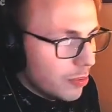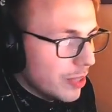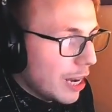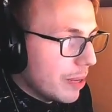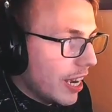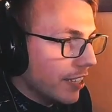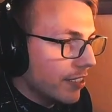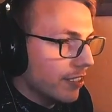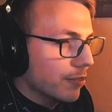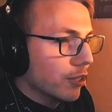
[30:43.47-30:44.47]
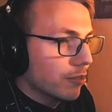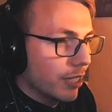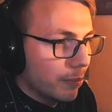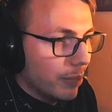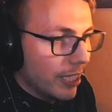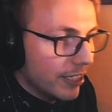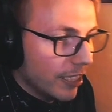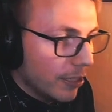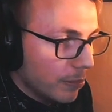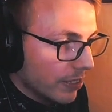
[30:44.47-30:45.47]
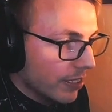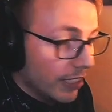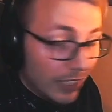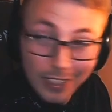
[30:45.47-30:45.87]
we are behind world record pace now, but